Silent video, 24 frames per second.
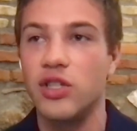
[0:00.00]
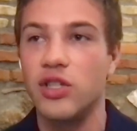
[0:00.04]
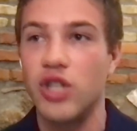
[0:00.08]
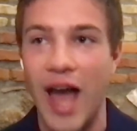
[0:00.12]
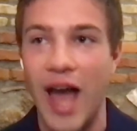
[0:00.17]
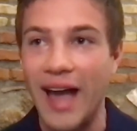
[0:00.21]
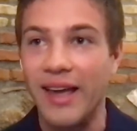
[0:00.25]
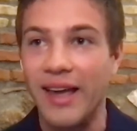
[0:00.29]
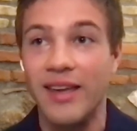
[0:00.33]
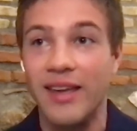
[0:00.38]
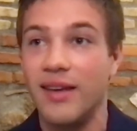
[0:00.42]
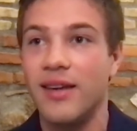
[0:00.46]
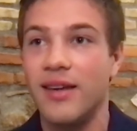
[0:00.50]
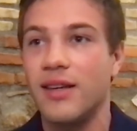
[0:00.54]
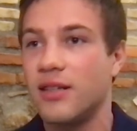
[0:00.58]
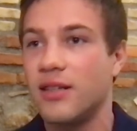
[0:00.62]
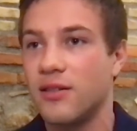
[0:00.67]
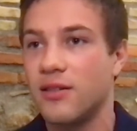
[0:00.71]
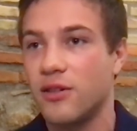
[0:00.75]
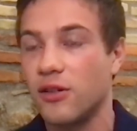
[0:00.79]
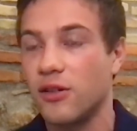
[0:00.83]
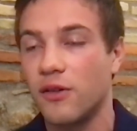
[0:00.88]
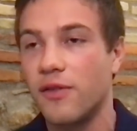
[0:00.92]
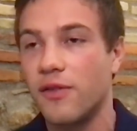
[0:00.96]
and Jackie,
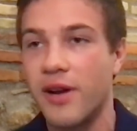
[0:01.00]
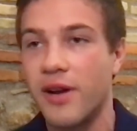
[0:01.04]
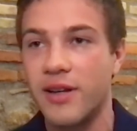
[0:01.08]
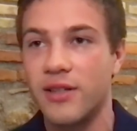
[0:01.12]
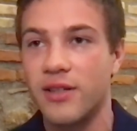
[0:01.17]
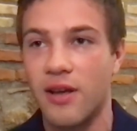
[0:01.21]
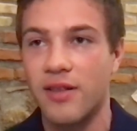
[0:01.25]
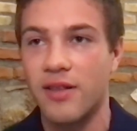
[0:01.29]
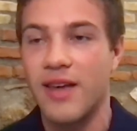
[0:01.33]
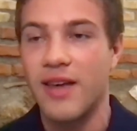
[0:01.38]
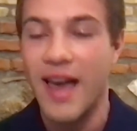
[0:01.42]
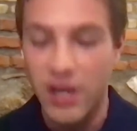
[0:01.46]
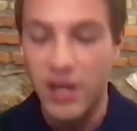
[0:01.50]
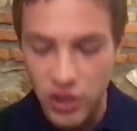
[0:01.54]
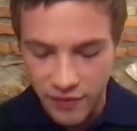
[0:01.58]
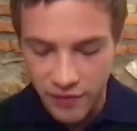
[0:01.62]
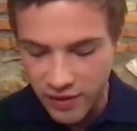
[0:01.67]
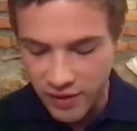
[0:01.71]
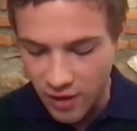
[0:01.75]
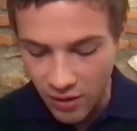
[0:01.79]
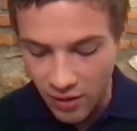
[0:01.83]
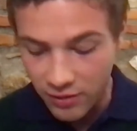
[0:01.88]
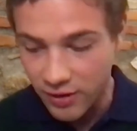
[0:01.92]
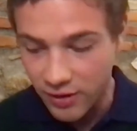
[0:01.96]
his girlfriend, is on the edge of
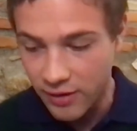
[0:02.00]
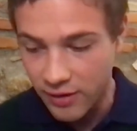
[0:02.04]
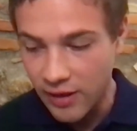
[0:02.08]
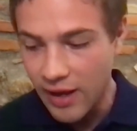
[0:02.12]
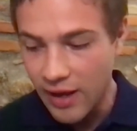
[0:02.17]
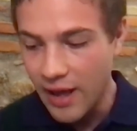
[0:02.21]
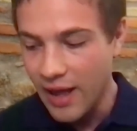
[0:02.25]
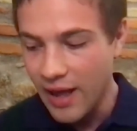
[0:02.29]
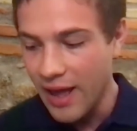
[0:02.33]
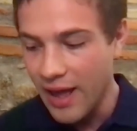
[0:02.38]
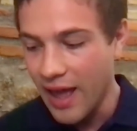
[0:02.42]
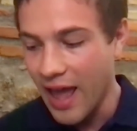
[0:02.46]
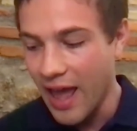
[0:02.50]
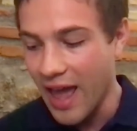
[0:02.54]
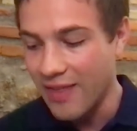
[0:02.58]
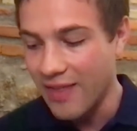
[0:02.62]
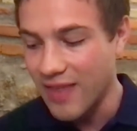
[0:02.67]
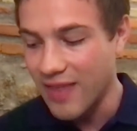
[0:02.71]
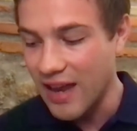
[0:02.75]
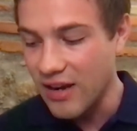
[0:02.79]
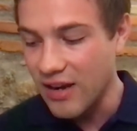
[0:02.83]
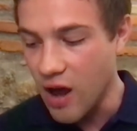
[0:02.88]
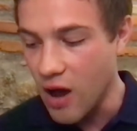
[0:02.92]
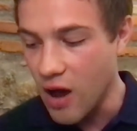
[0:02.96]
adulthood,
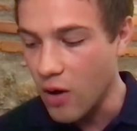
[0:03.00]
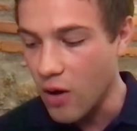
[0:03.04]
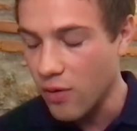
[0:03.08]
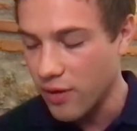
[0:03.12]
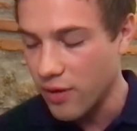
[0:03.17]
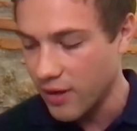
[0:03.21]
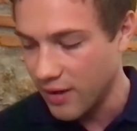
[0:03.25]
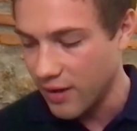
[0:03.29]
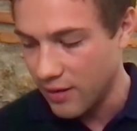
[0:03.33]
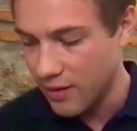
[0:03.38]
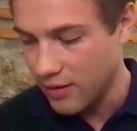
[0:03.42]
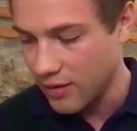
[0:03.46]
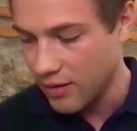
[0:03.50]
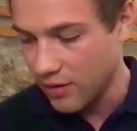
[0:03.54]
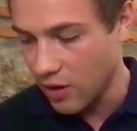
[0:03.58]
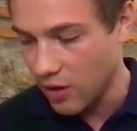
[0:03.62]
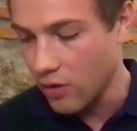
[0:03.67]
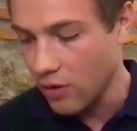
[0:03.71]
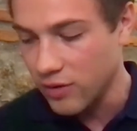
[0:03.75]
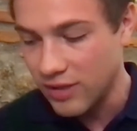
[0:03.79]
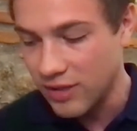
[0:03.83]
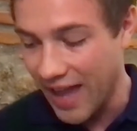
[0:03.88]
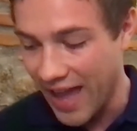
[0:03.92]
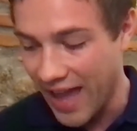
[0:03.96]
and they know that
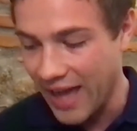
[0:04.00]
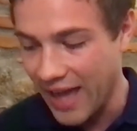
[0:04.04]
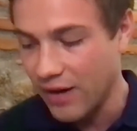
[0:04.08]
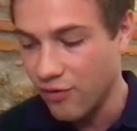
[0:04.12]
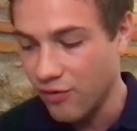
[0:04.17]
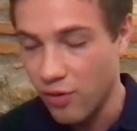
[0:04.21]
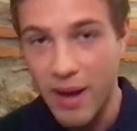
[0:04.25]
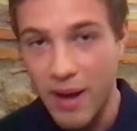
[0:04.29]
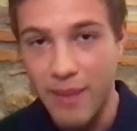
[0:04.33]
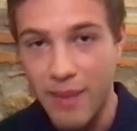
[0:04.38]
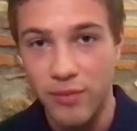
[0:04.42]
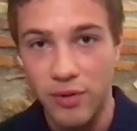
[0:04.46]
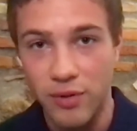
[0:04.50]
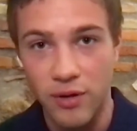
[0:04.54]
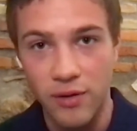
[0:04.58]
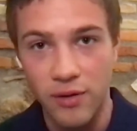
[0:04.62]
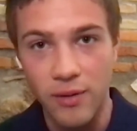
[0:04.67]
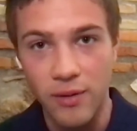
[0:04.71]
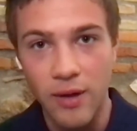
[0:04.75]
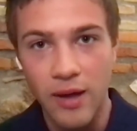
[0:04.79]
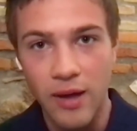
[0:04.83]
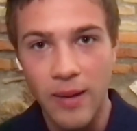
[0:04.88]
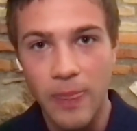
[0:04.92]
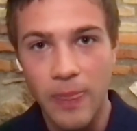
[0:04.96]
adults can't
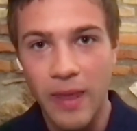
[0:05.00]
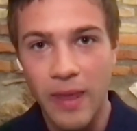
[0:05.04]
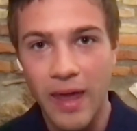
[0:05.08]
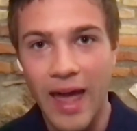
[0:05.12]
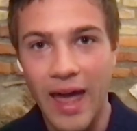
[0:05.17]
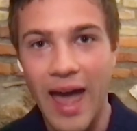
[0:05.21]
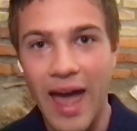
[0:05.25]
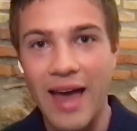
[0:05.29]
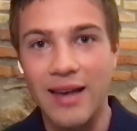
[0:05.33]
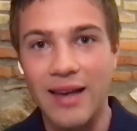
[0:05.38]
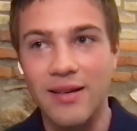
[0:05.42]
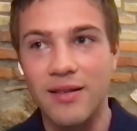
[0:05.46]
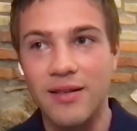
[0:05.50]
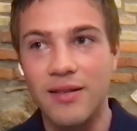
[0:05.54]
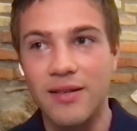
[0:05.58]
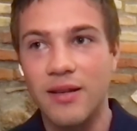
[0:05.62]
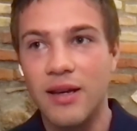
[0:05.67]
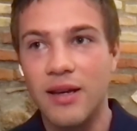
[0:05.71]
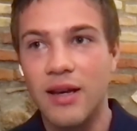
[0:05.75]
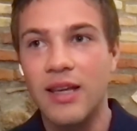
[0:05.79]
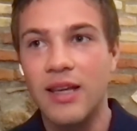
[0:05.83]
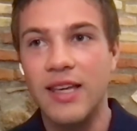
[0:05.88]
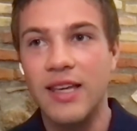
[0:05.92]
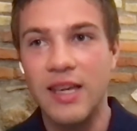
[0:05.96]
remember. And
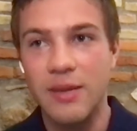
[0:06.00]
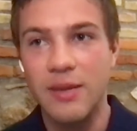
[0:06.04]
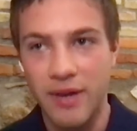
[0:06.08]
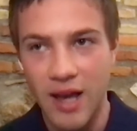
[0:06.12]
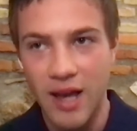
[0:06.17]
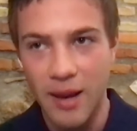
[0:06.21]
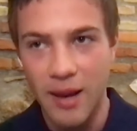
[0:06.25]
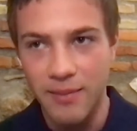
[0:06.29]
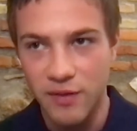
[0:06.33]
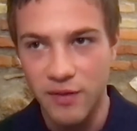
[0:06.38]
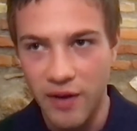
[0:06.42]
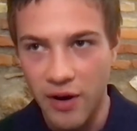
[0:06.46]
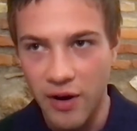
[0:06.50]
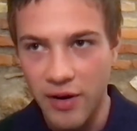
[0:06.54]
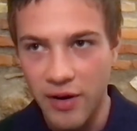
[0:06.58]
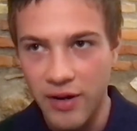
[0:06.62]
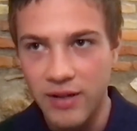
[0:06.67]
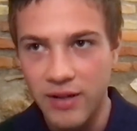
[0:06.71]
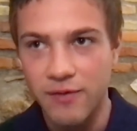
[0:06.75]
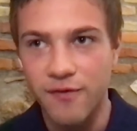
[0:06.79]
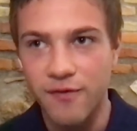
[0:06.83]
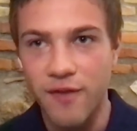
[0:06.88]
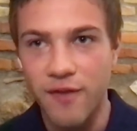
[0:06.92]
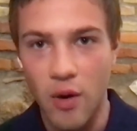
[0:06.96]
he becomes
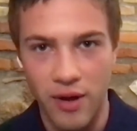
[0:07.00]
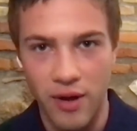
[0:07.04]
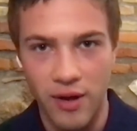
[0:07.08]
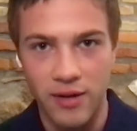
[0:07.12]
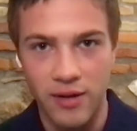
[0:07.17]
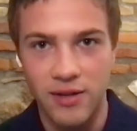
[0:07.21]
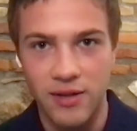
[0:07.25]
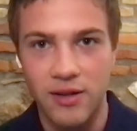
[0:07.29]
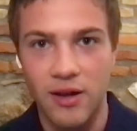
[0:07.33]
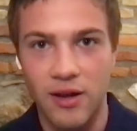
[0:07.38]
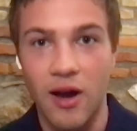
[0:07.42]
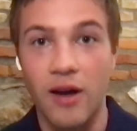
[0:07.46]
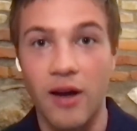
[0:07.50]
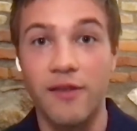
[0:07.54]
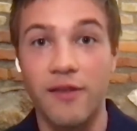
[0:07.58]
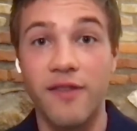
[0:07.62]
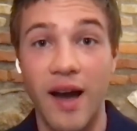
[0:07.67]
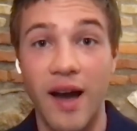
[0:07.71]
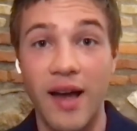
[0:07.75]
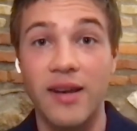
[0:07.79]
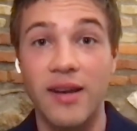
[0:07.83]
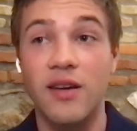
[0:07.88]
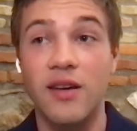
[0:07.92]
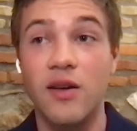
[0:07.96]
very focused on
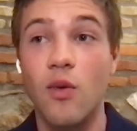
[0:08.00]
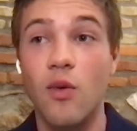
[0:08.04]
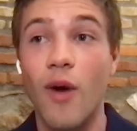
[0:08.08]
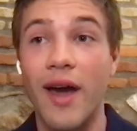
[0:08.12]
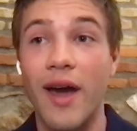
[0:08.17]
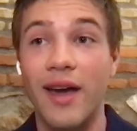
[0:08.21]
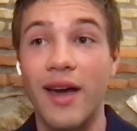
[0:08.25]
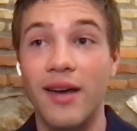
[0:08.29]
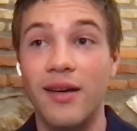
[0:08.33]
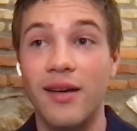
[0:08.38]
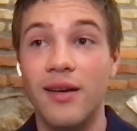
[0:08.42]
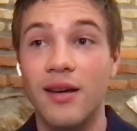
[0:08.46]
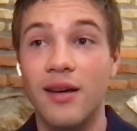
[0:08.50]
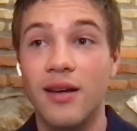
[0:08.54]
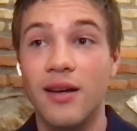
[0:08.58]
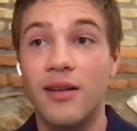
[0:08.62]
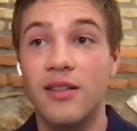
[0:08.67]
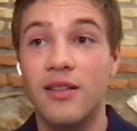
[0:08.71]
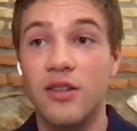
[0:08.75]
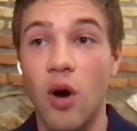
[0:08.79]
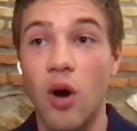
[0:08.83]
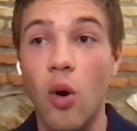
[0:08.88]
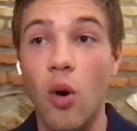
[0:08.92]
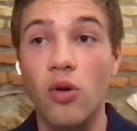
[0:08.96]
finding a way
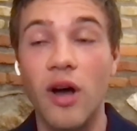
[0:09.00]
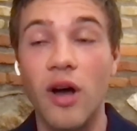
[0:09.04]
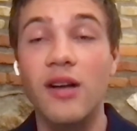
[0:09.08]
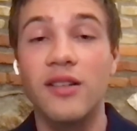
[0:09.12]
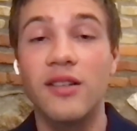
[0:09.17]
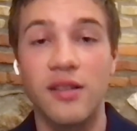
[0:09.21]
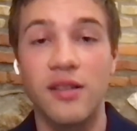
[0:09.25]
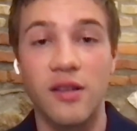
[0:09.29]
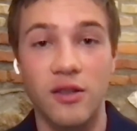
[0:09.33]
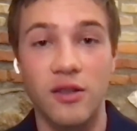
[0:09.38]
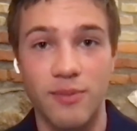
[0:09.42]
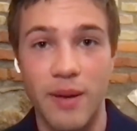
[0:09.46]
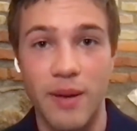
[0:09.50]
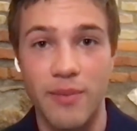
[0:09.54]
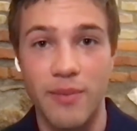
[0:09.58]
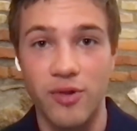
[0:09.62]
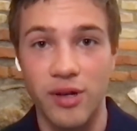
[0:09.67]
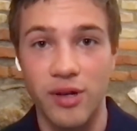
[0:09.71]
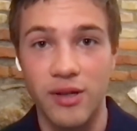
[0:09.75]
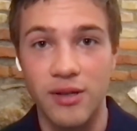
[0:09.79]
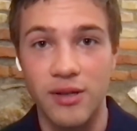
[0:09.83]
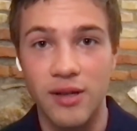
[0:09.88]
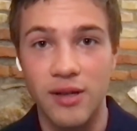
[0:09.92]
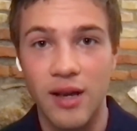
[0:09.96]
to hold on to those
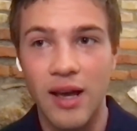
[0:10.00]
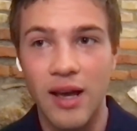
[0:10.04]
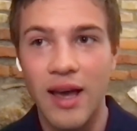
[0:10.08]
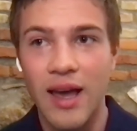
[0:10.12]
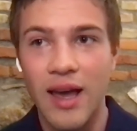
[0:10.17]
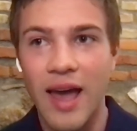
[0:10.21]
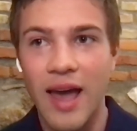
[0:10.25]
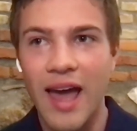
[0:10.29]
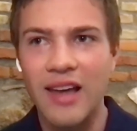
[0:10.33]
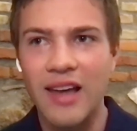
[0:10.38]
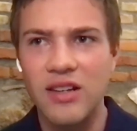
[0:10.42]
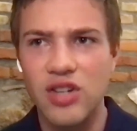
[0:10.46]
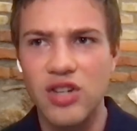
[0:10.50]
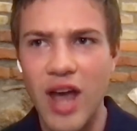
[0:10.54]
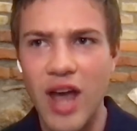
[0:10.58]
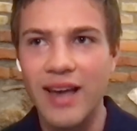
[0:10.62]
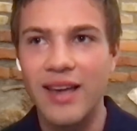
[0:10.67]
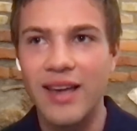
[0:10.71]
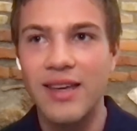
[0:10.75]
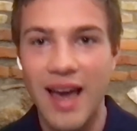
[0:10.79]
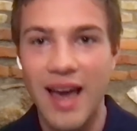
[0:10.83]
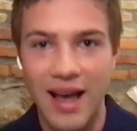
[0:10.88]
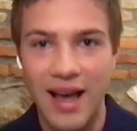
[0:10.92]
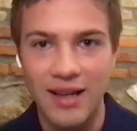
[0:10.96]
memories. And
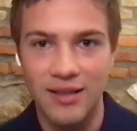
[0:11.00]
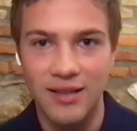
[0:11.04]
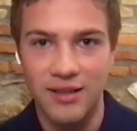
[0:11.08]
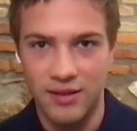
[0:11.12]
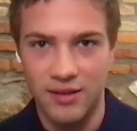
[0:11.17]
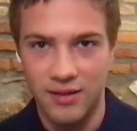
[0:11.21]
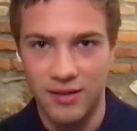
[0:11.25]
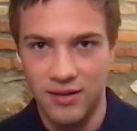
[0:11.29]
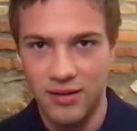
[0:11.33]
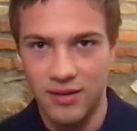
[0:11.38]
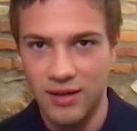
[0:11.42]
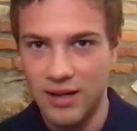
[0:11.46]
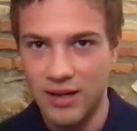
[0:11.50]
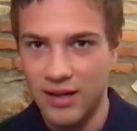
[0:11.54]
Jackie has